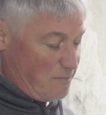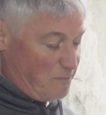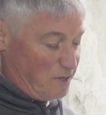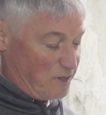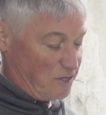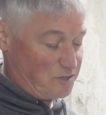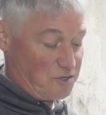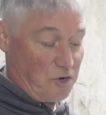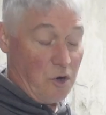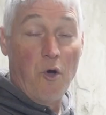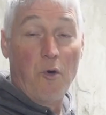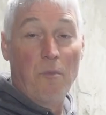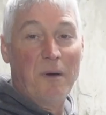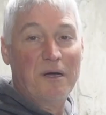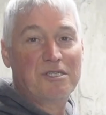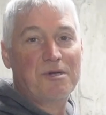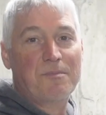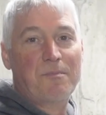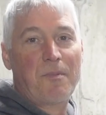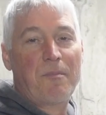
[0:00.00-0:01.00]
But there's a whole
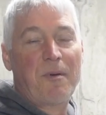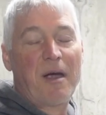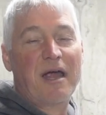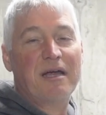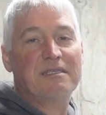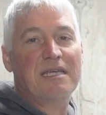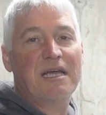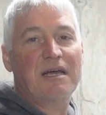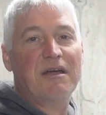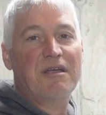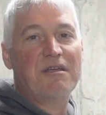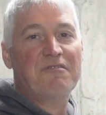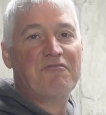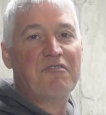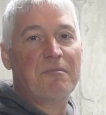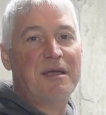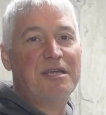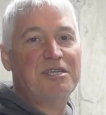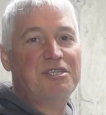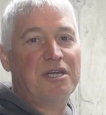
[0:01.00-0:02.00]
bunch of proprietary
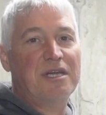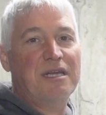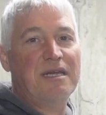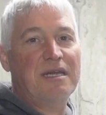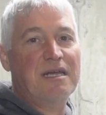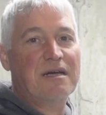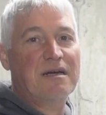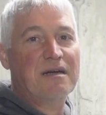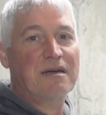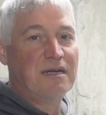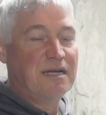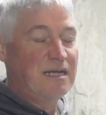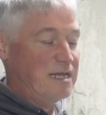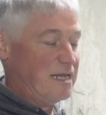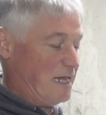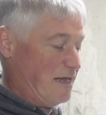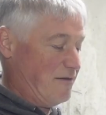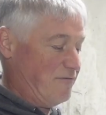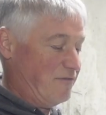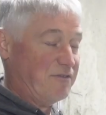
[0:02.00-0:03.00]
information in here.
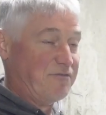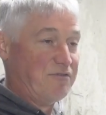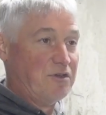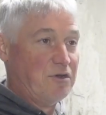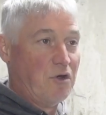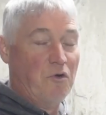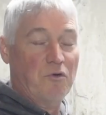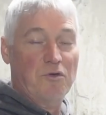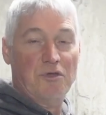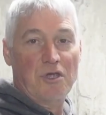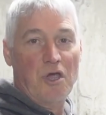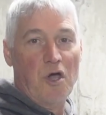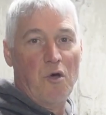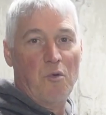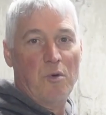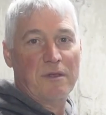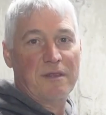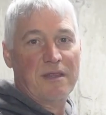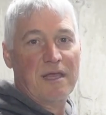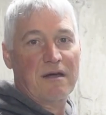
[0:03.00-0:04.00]
Even if you don't go
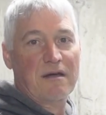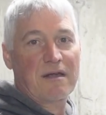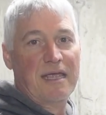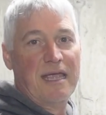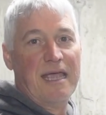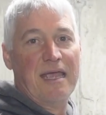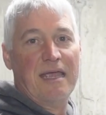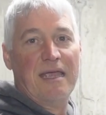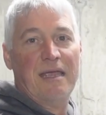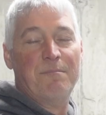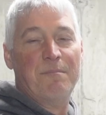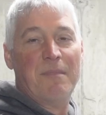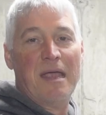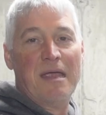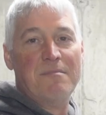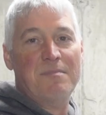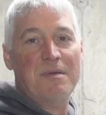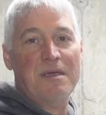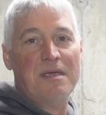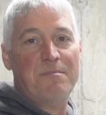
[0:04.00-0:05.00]
with their kit, it
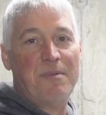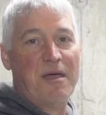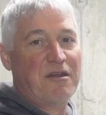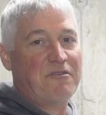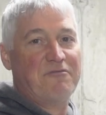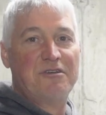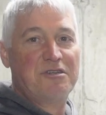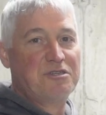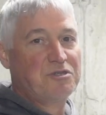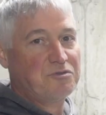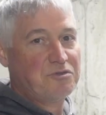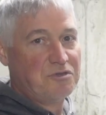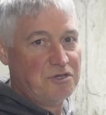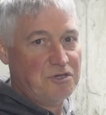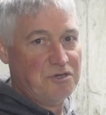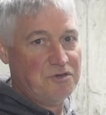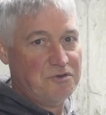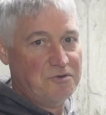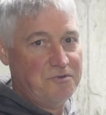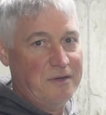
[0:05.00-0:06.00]
may be beneficial to
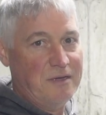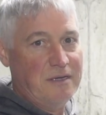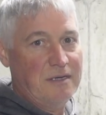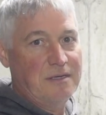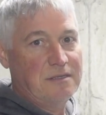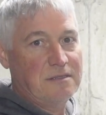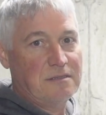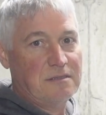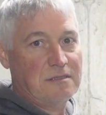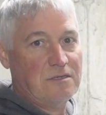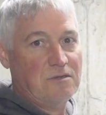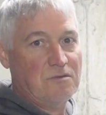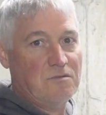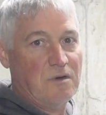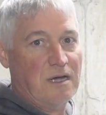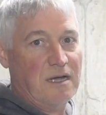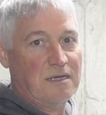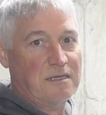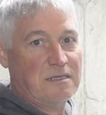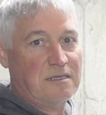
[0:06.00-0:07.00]
you to,
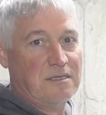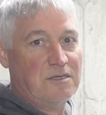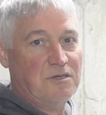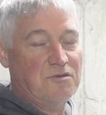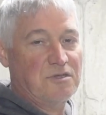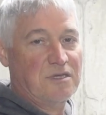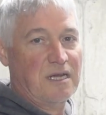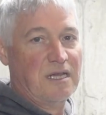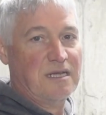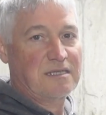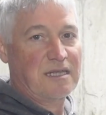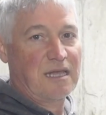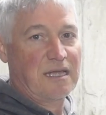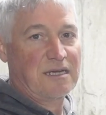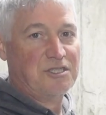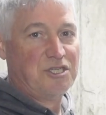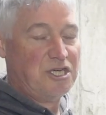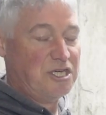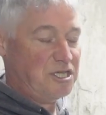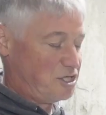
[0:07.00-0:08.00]
uh, to use it as like
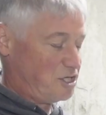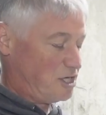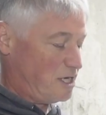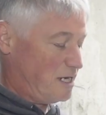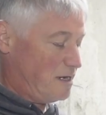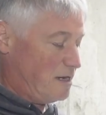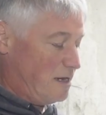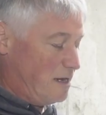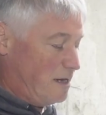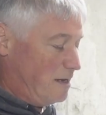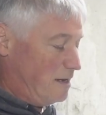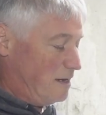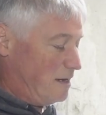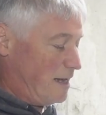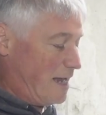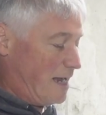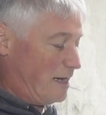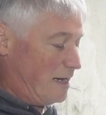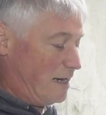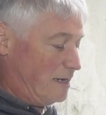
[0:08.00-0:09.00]
a cheat sheet.
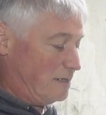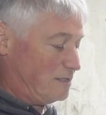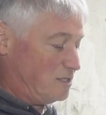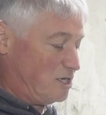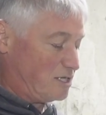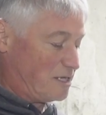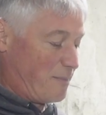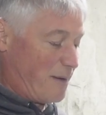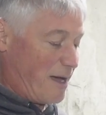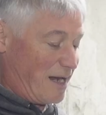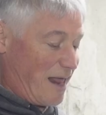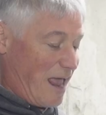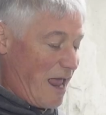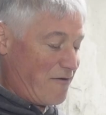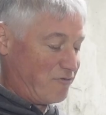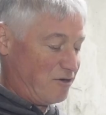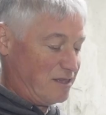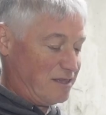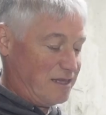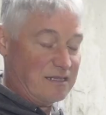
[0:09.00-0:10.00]
And uh, just about
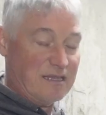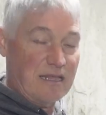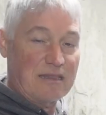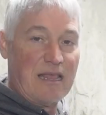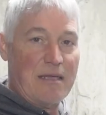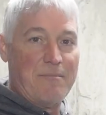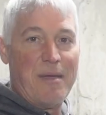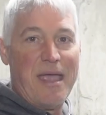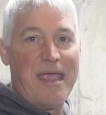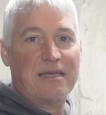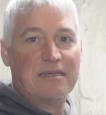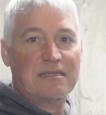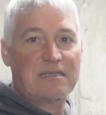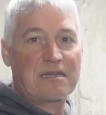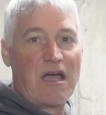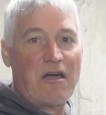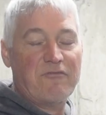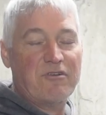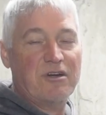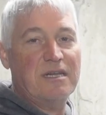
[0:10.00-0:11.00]
everything that they make is
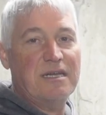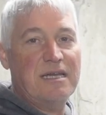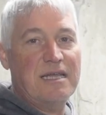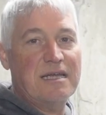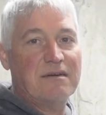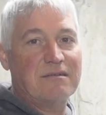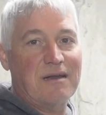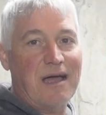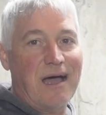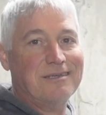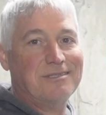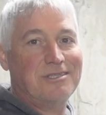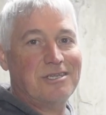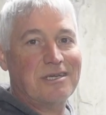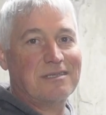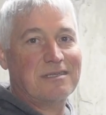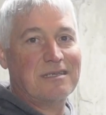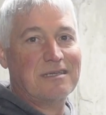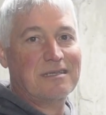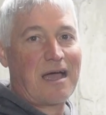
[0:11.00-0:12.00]
covered in here, not
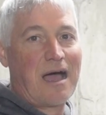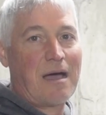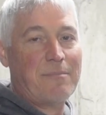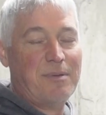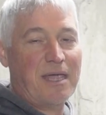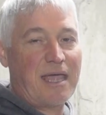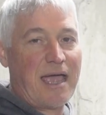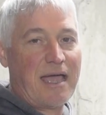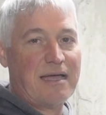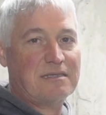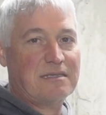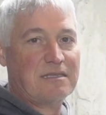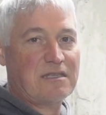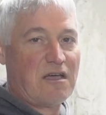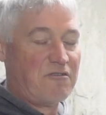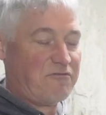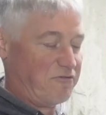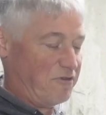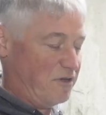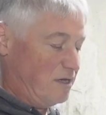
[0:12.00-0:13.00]
just this Copy-Cad
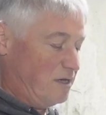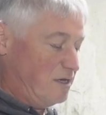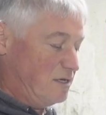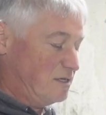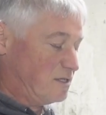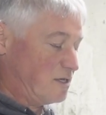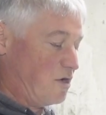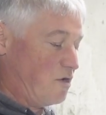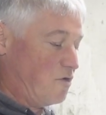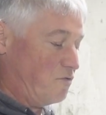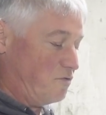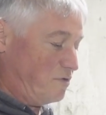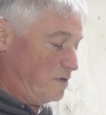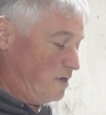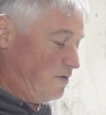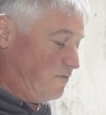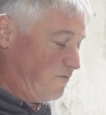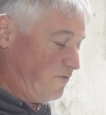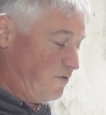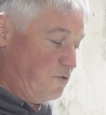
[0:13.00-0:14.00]
stuff. So
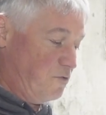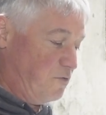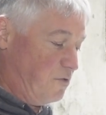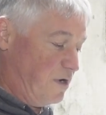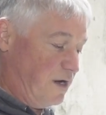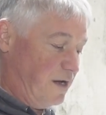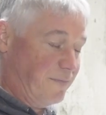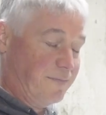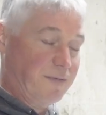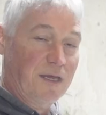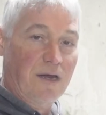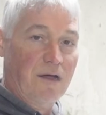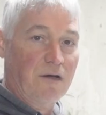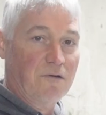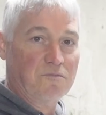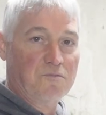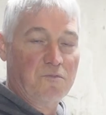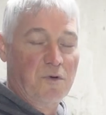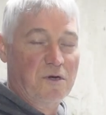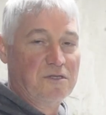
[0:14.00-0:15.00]
if you uh, you know
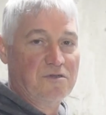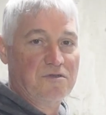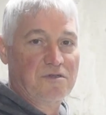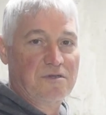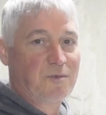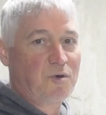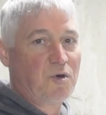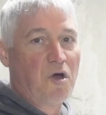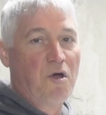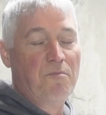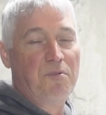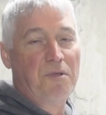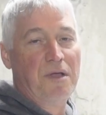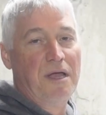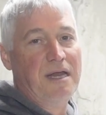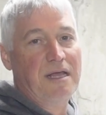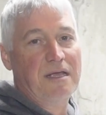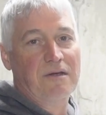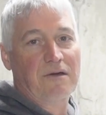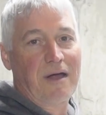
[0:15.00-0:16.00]
want to do some chrome
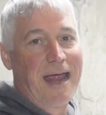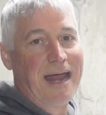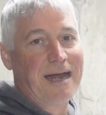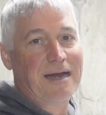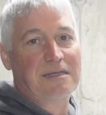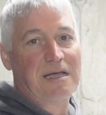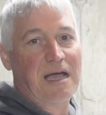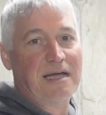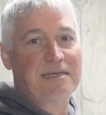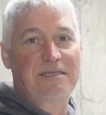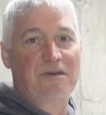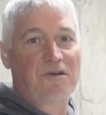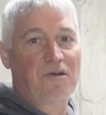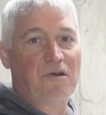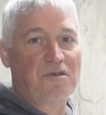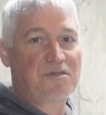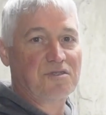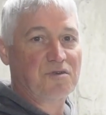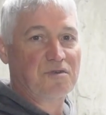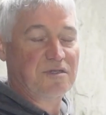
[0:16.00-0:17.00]
plating or anodizing or
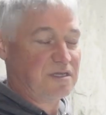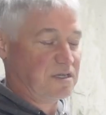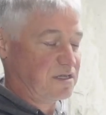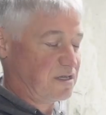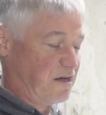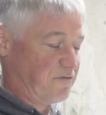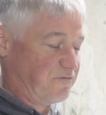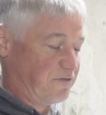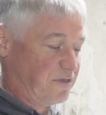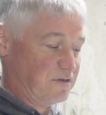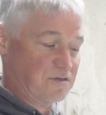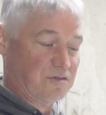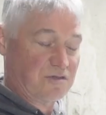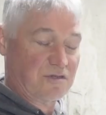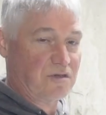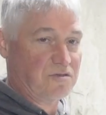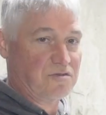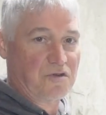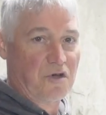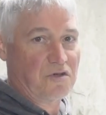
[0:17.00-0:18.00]
all sorts of stuff, there's
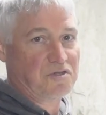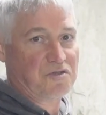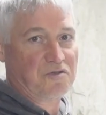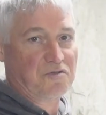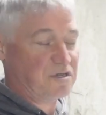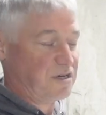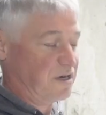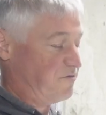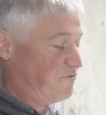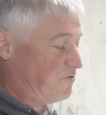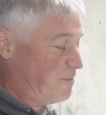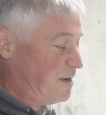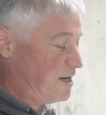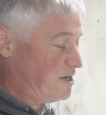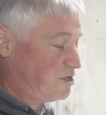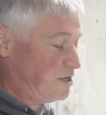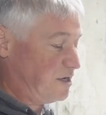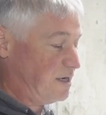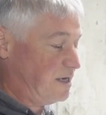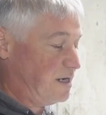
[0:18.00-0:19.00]
there's all sorts of
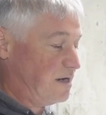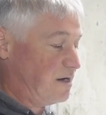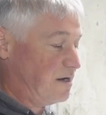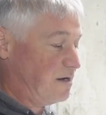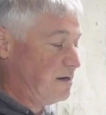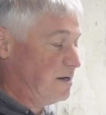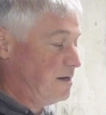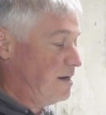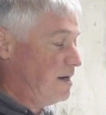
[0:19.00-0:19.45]
information in here